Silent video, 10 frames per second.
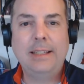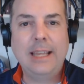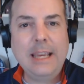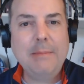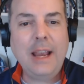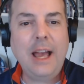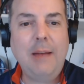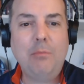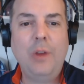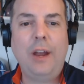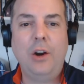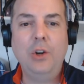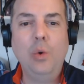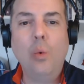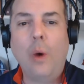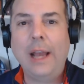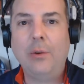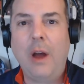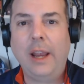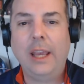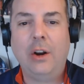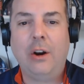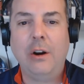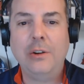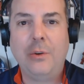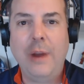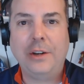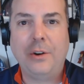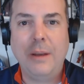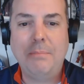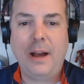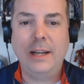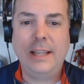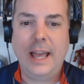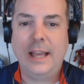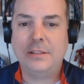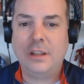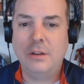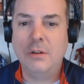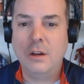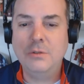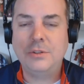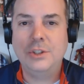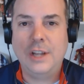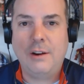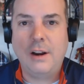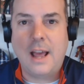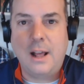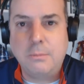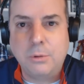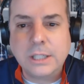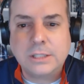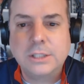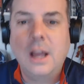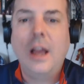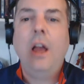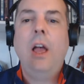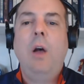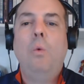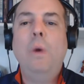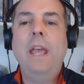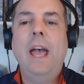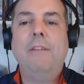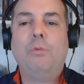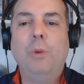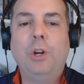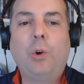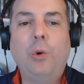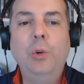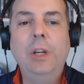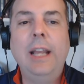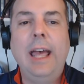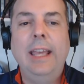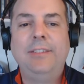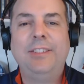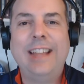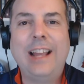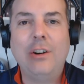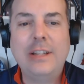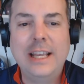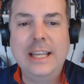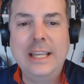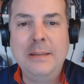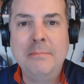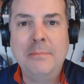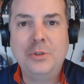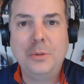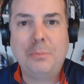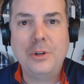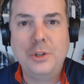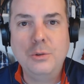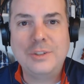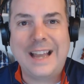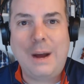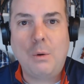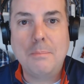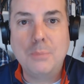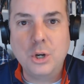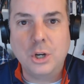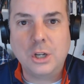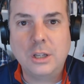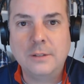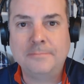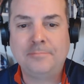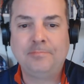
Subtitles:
Teaming up with our new White Rocket art director and podcast co-host, Jared Albrecht, we have recruited a stellar team to produce our book.